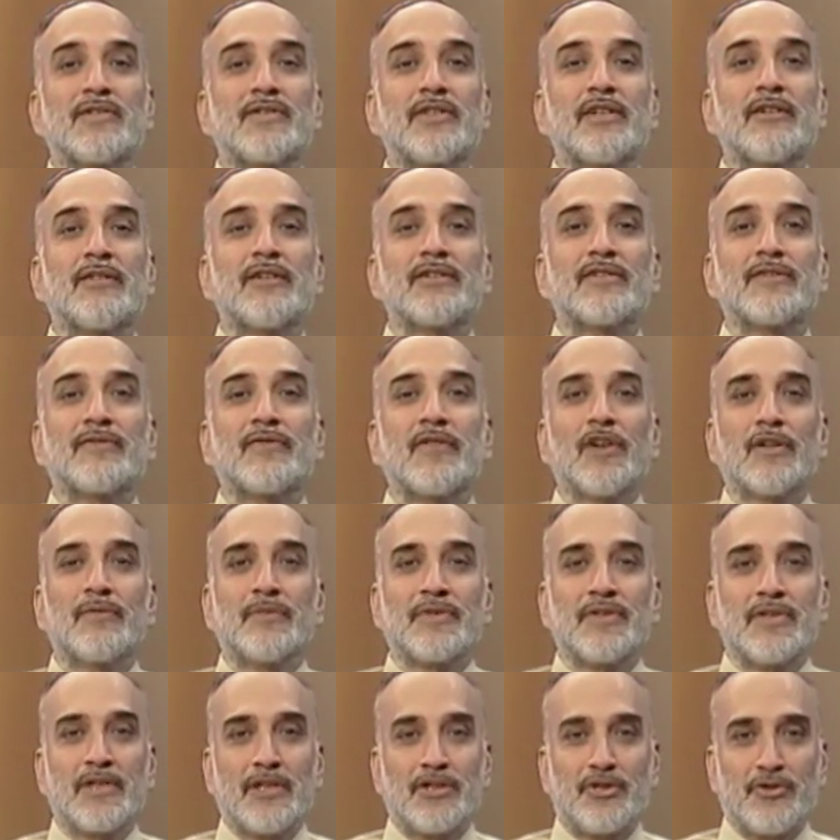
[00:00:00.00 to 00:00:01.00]
series of
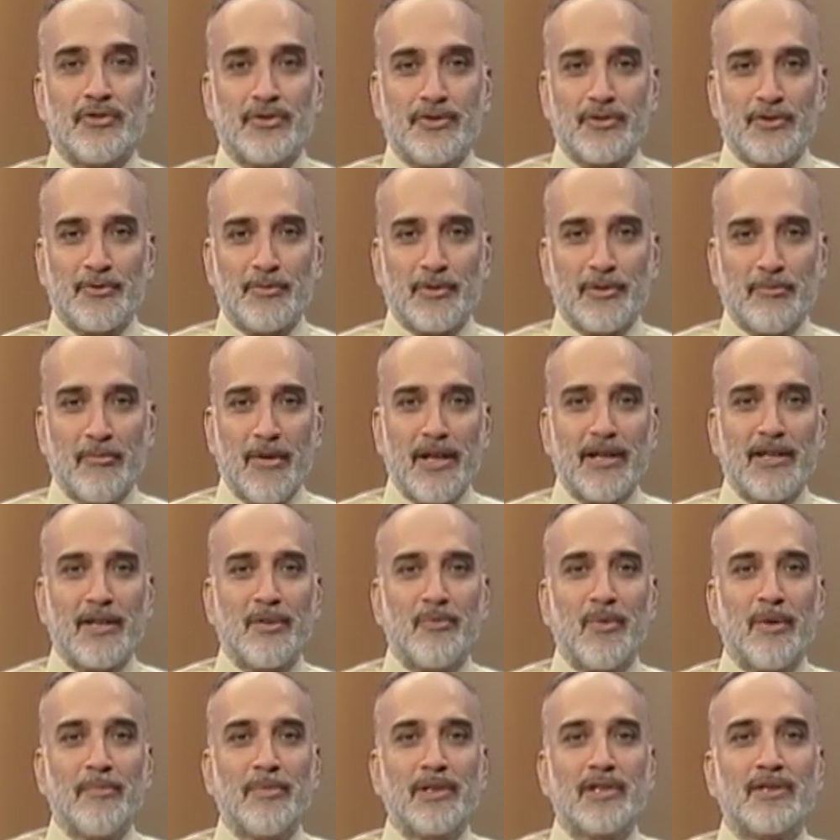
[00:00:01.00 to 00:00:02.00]
conversations with men
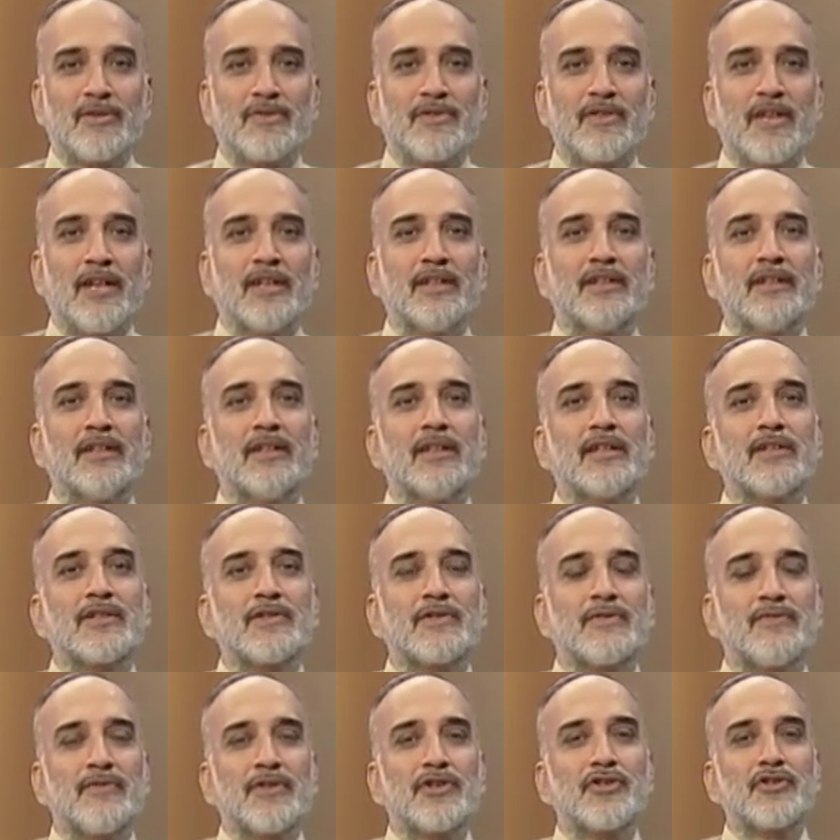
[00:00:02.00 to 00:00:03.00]
and women whose
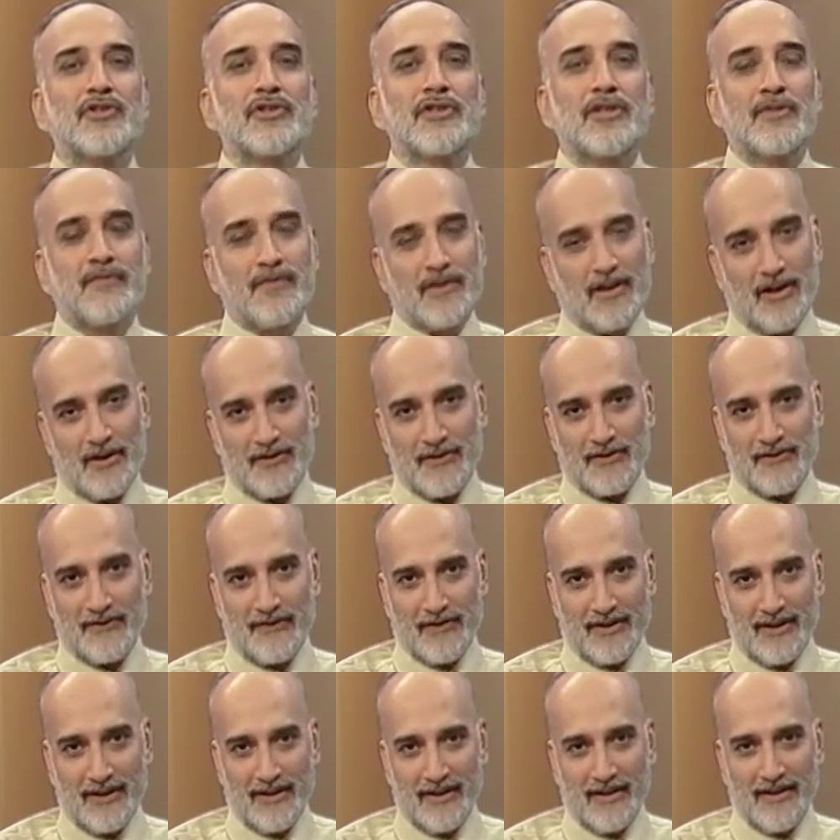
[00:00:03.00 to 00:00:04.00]
ideas, vision and
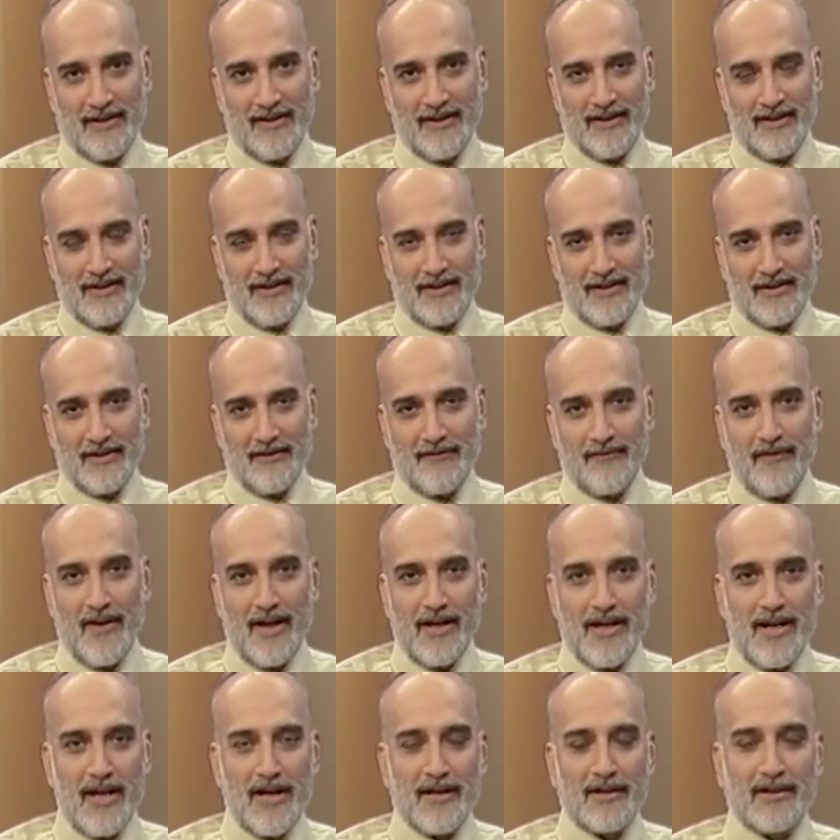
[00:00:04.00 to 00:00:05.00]
philosophy
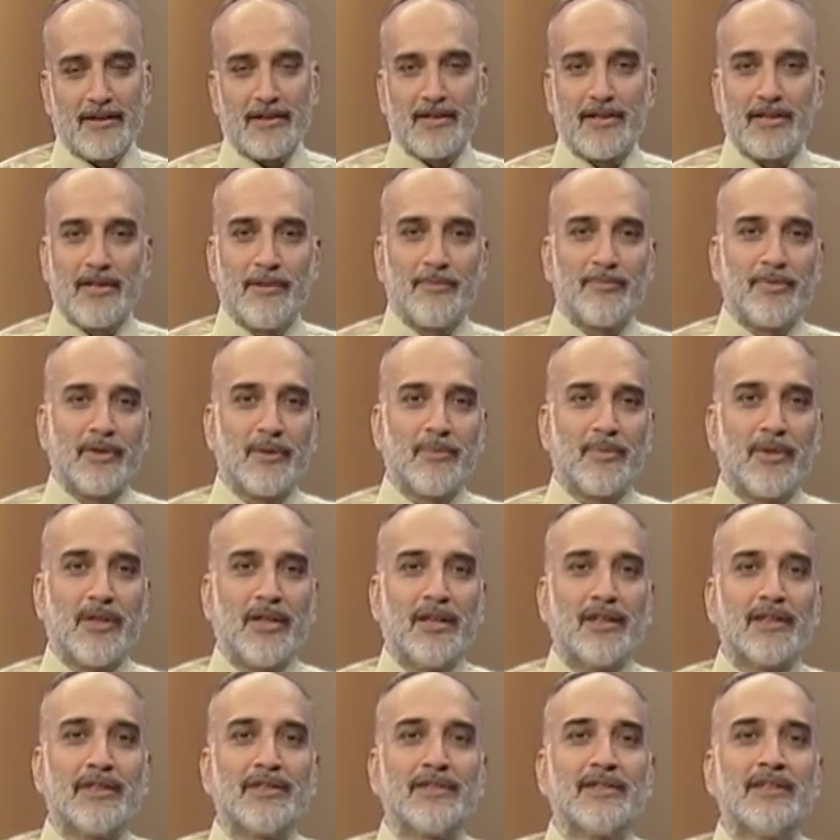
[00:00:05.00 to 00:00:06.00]
define our contemporary
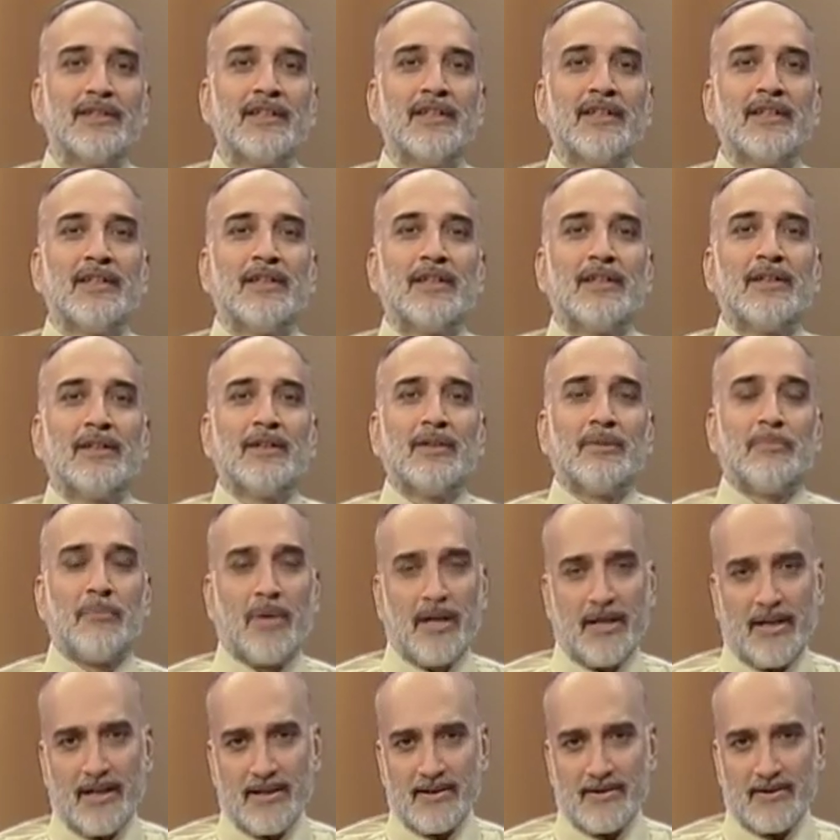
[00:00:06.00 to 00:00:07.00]
world.
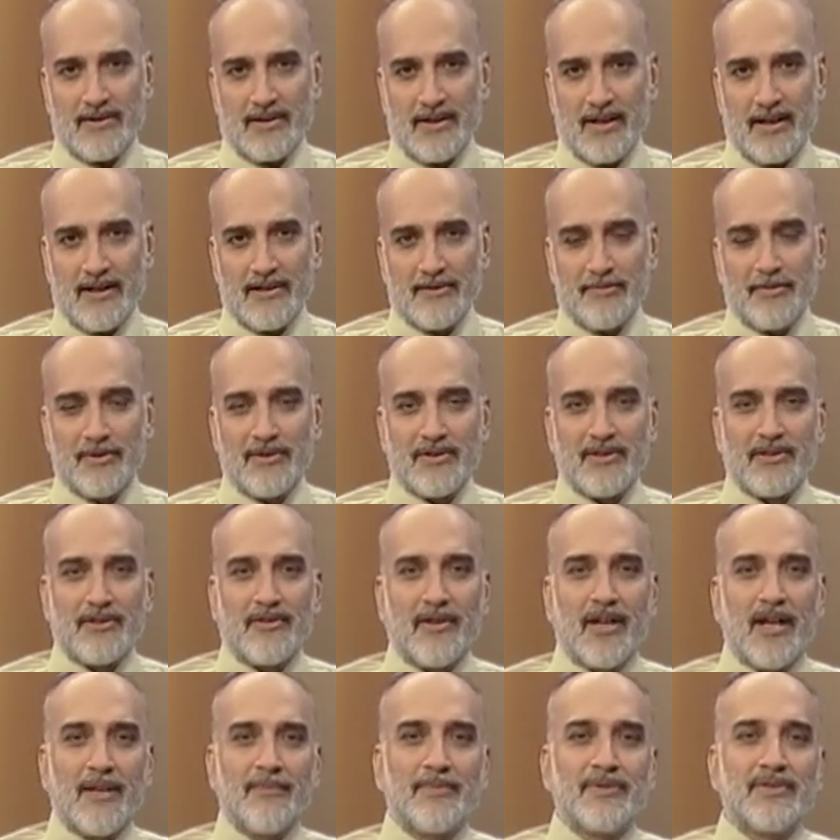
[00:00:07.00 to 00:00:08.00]
My guest today has been
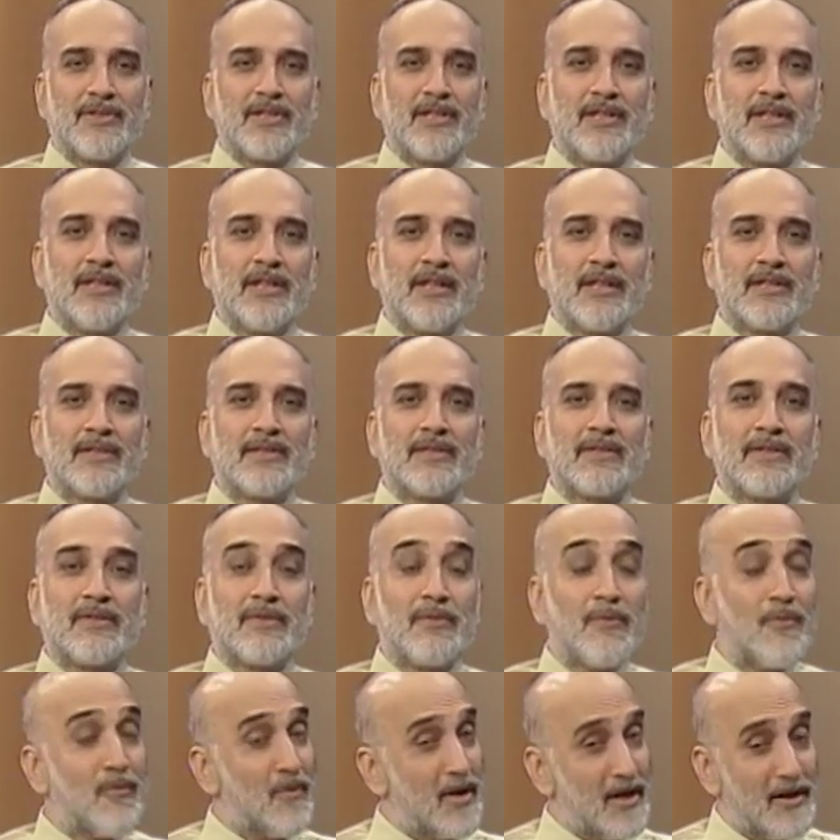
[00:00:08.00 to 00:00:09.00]
described
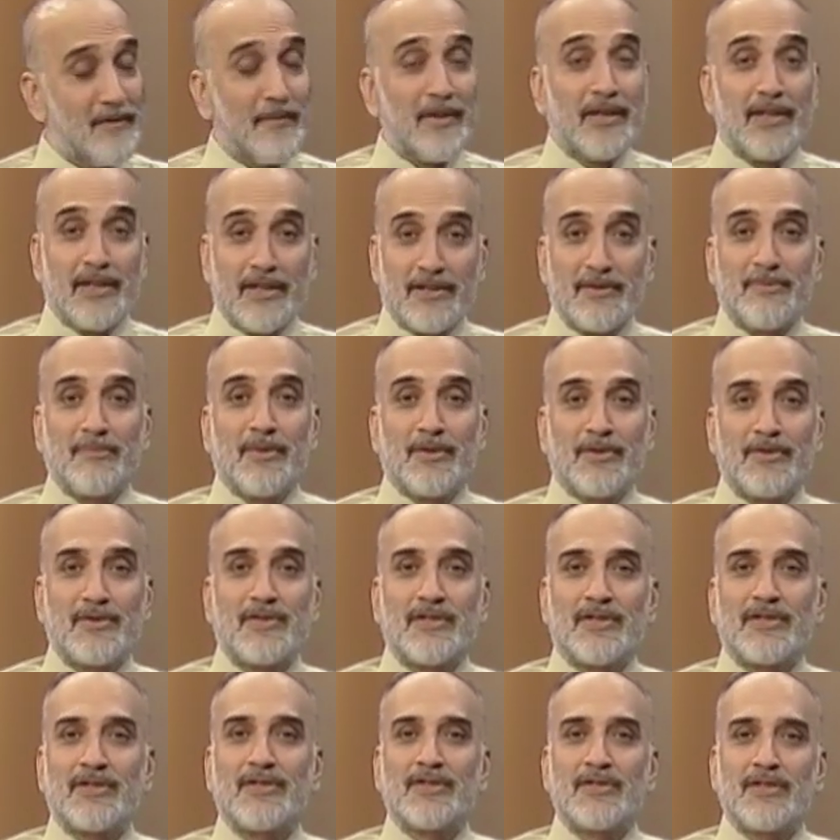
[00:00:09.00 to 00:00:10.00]
as one of India's
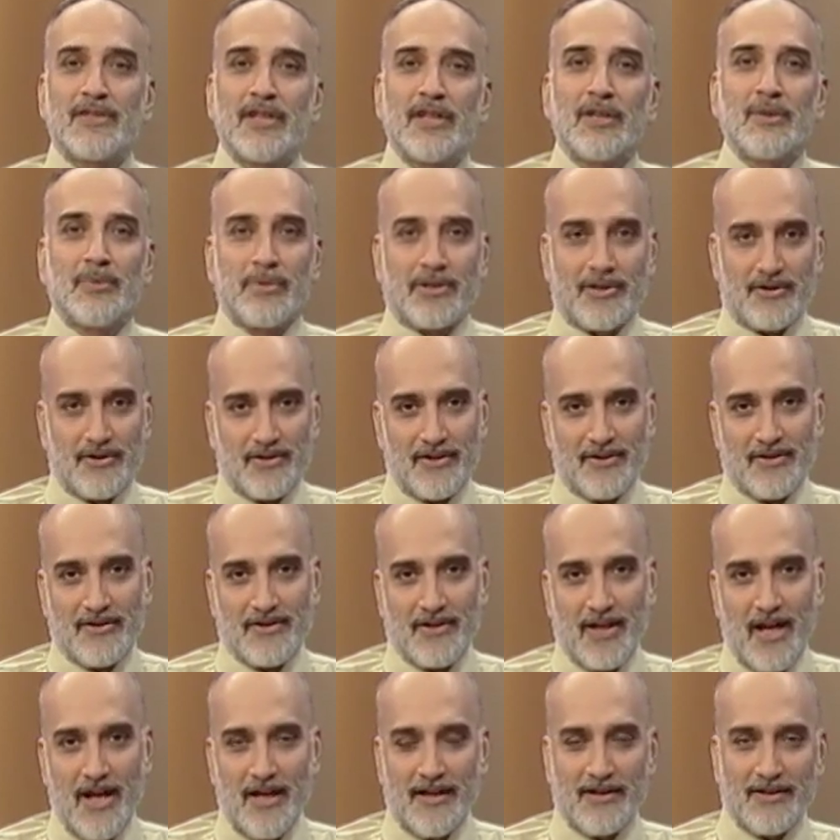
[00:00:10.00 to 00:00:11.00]
most distinguished
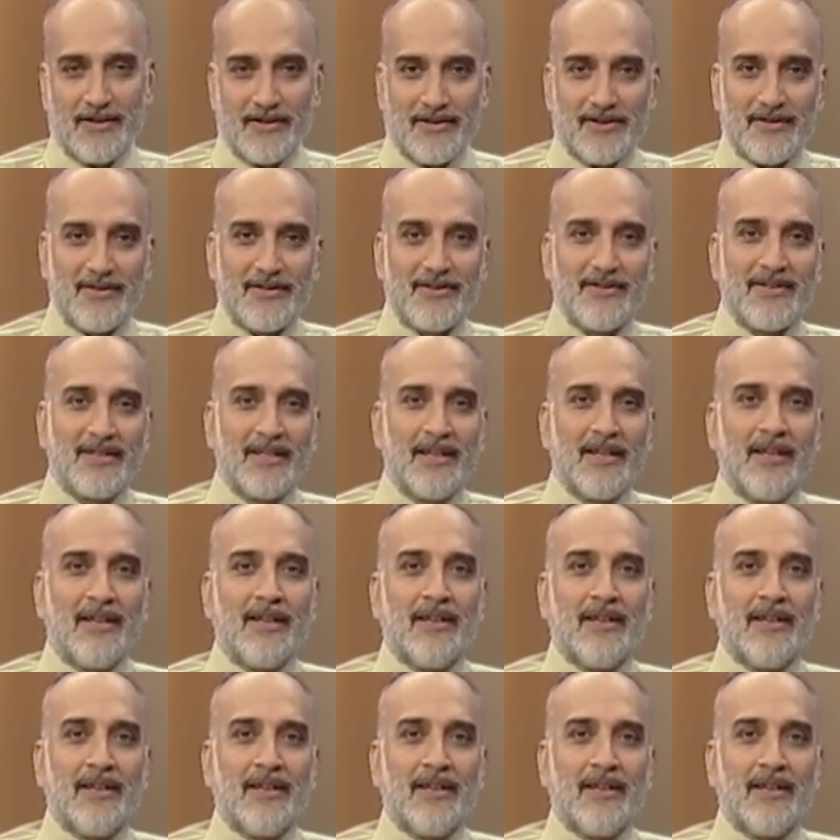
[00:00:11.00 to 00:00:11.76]
scientists.